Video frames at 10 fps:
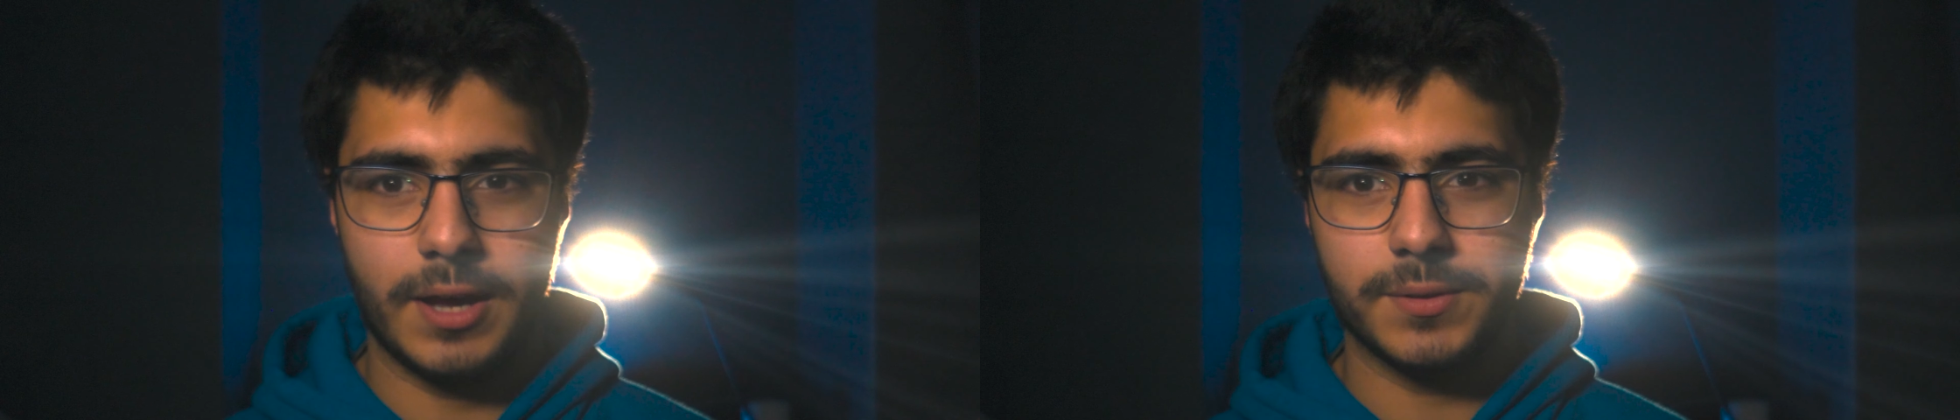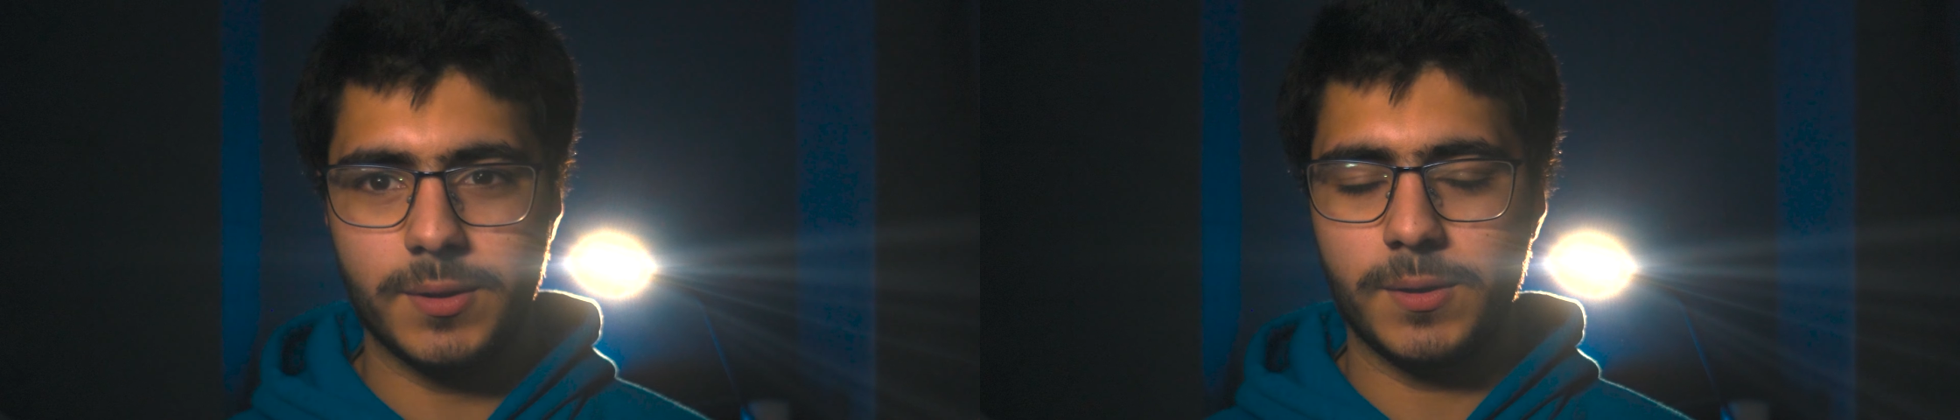It
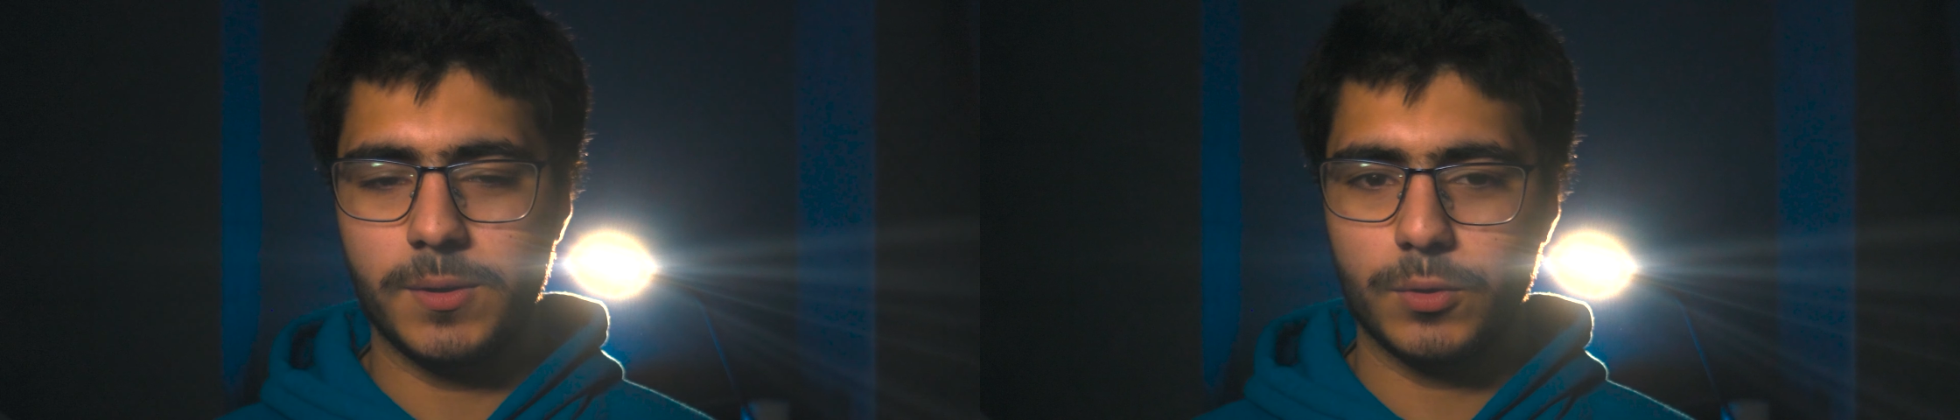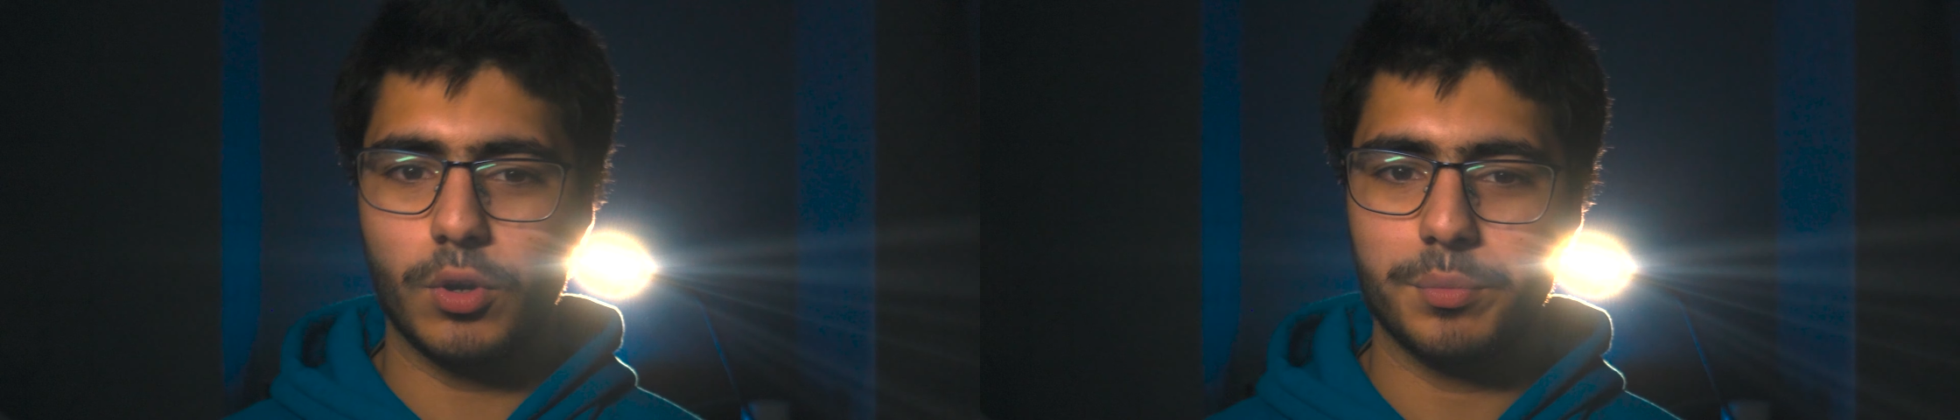has a
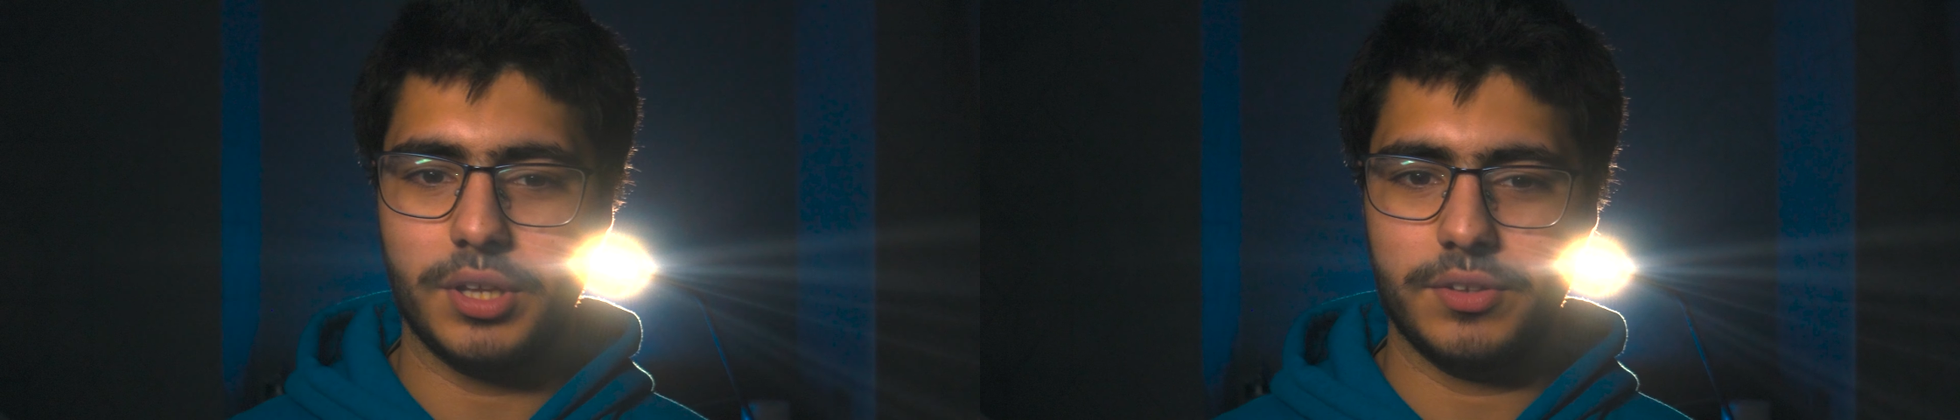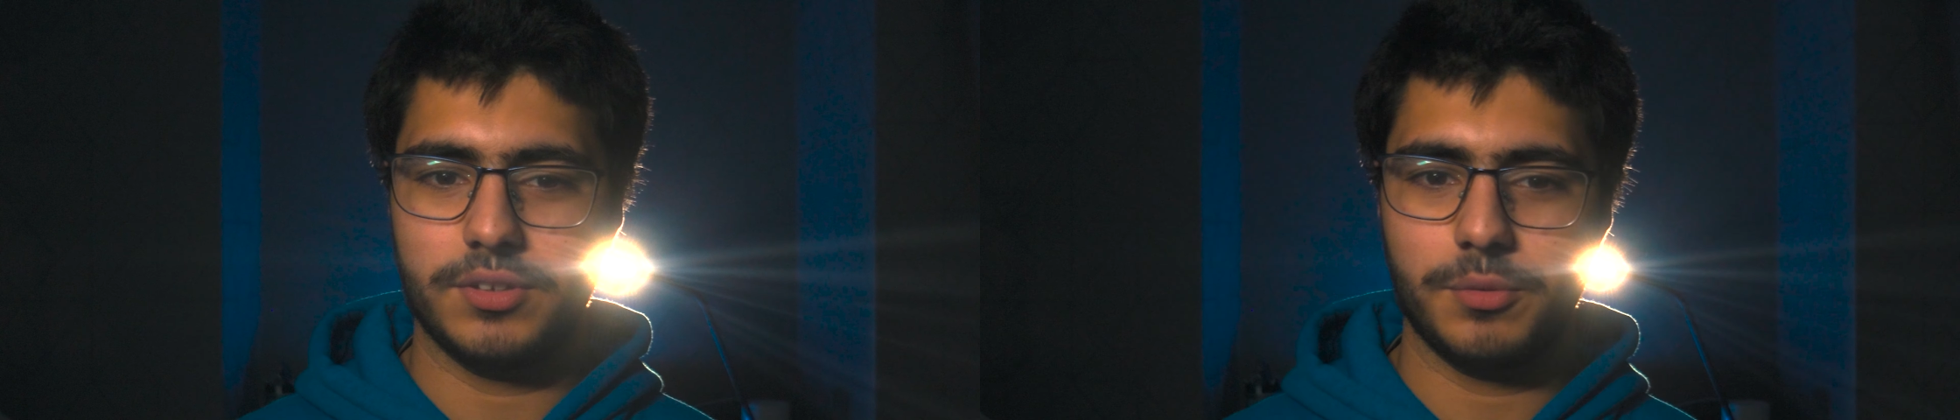crop
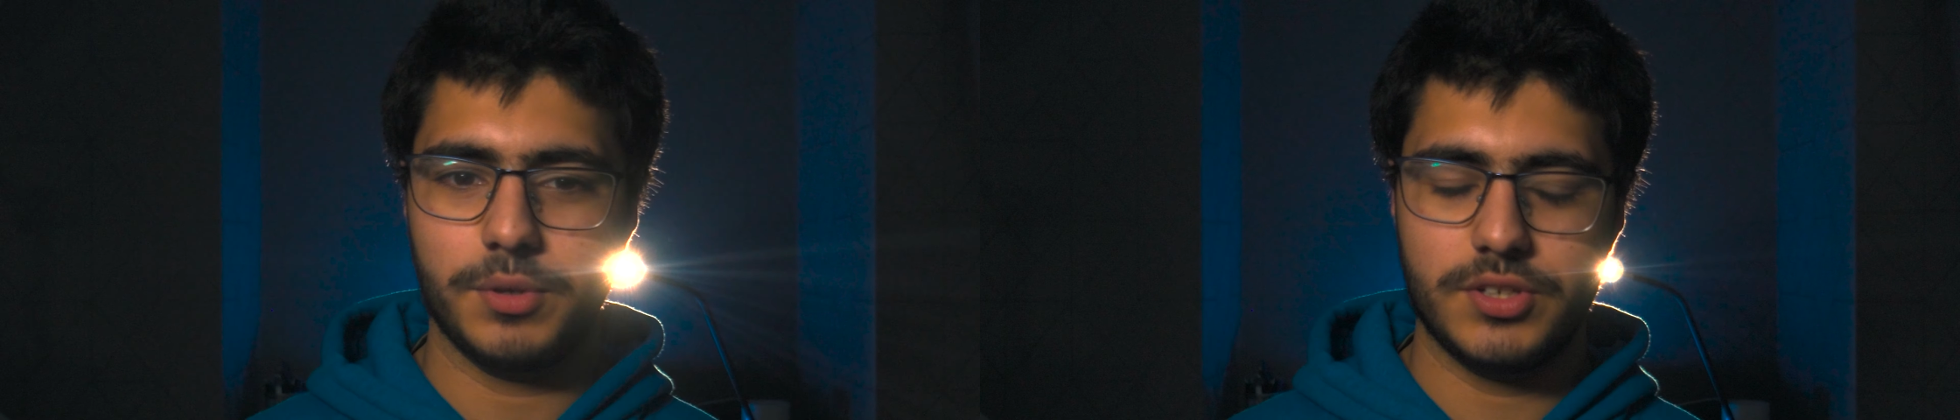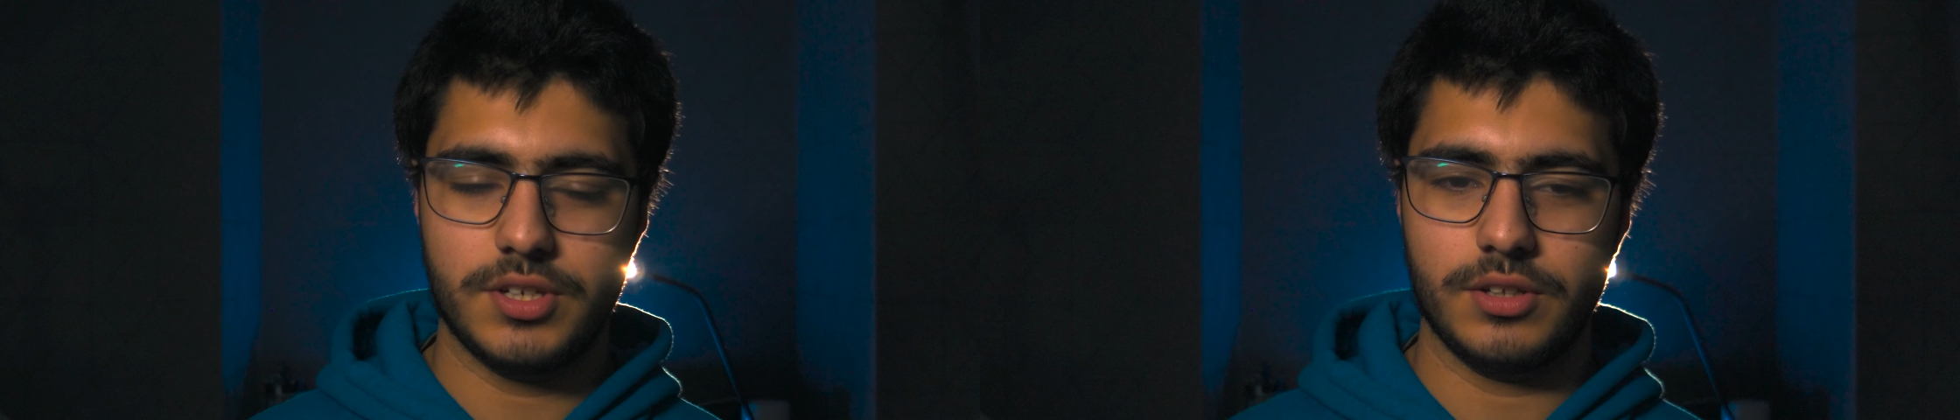sensor,
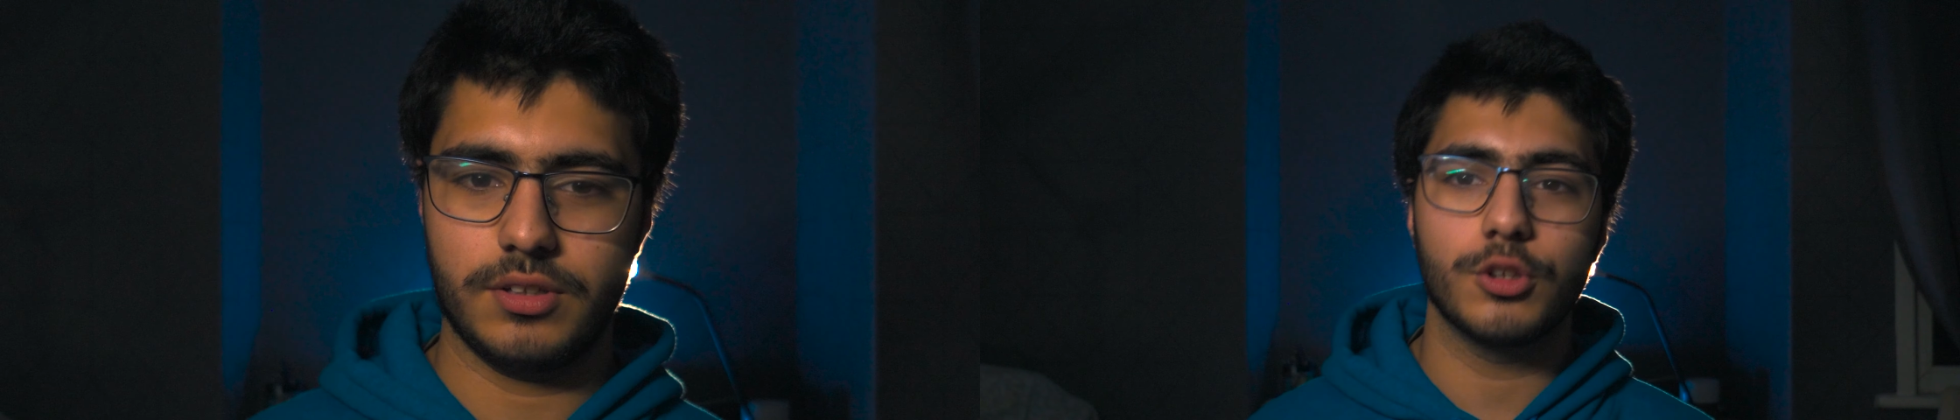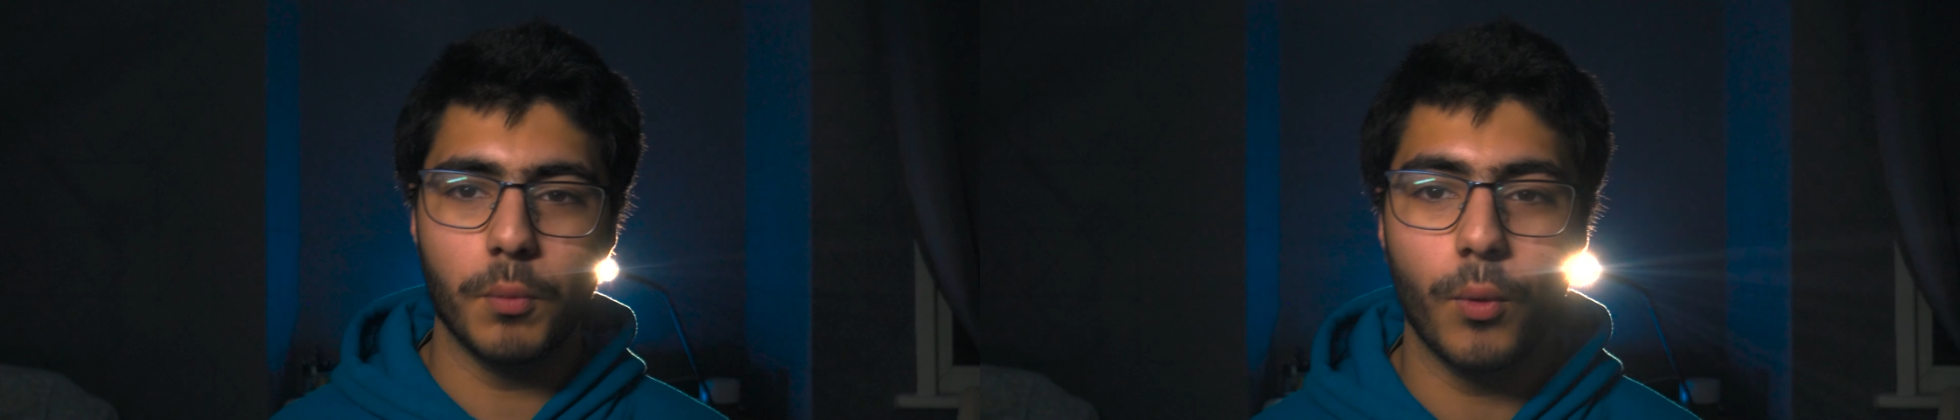which
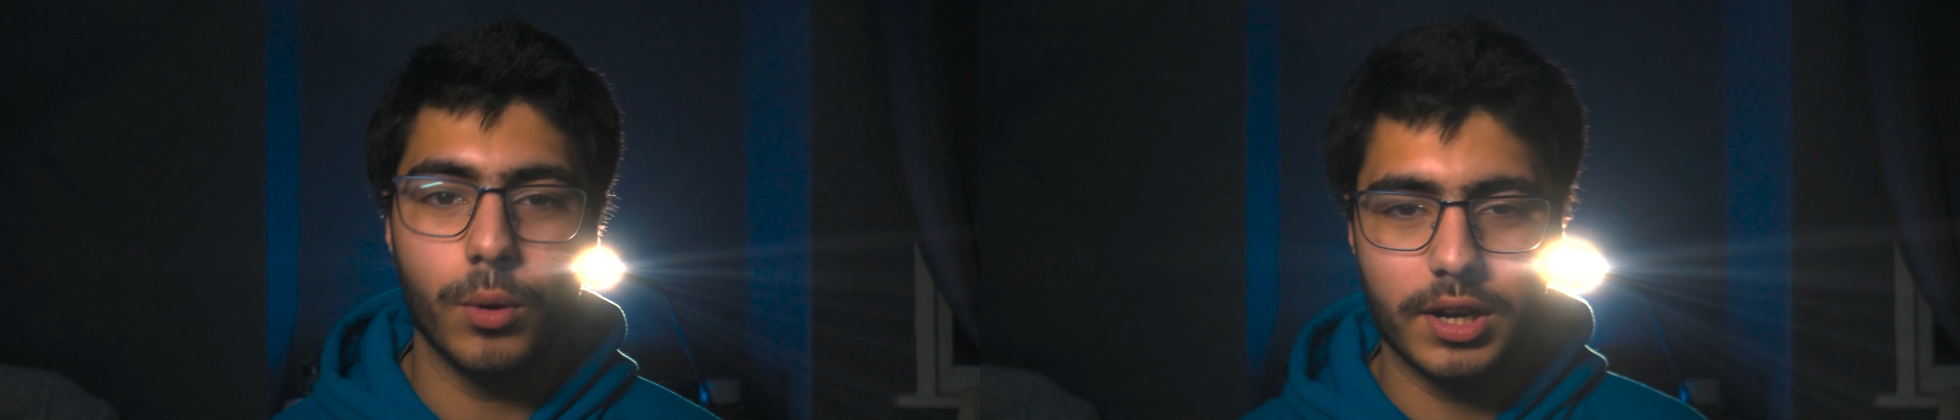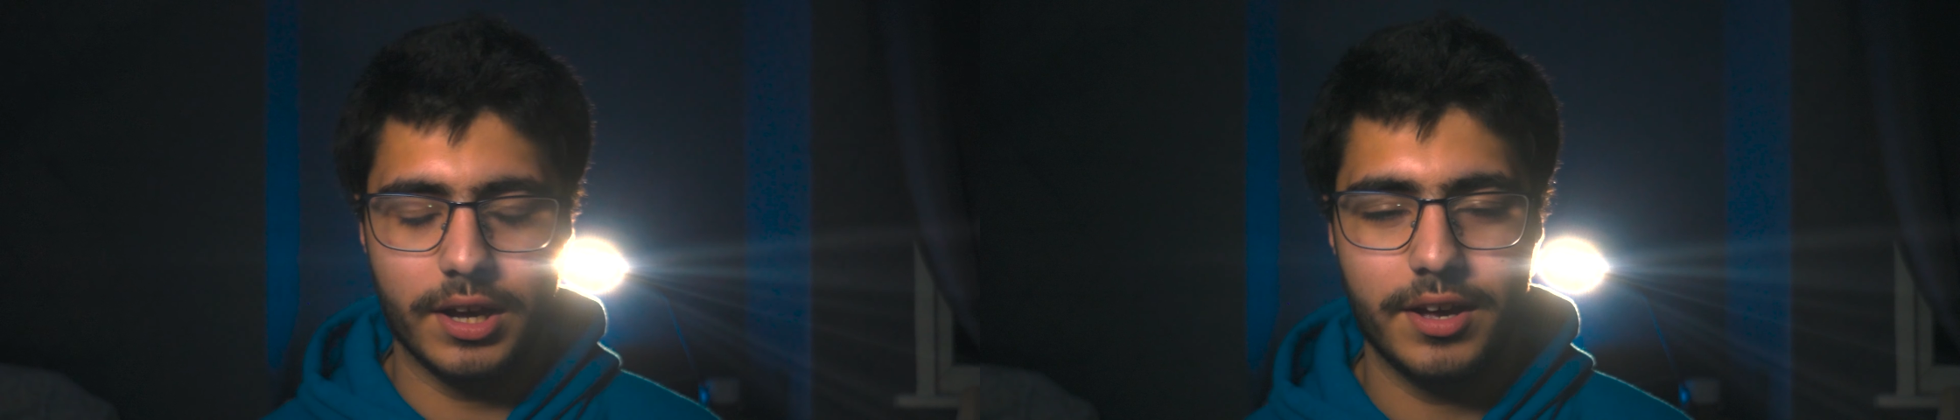is
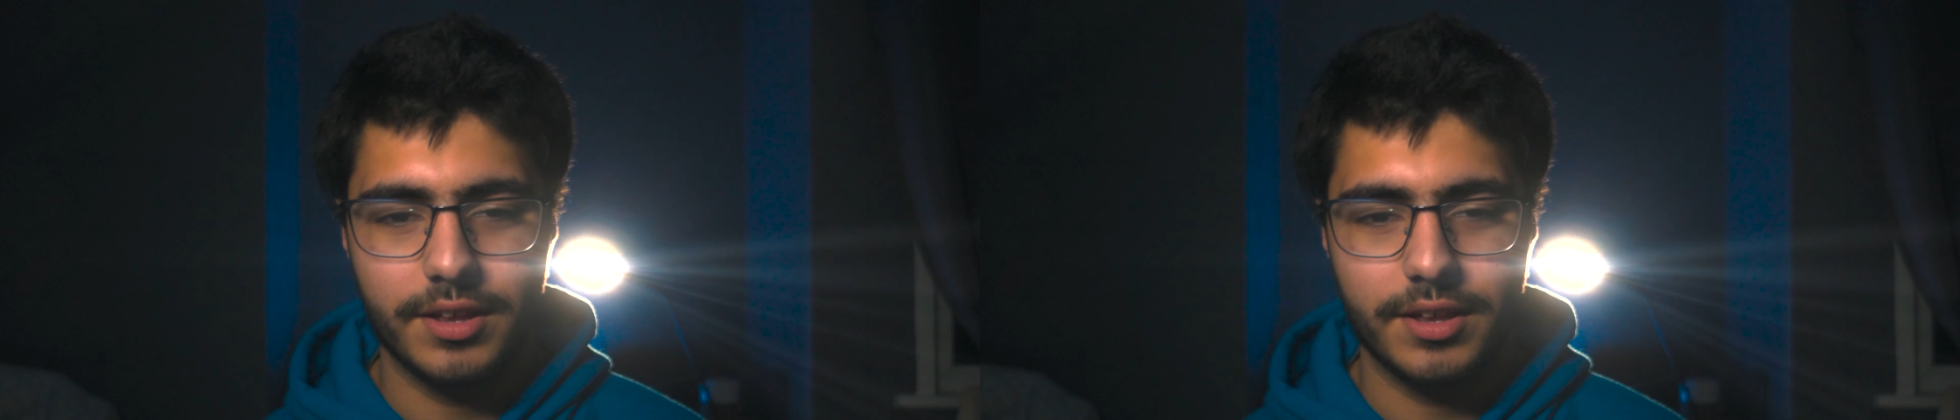smaller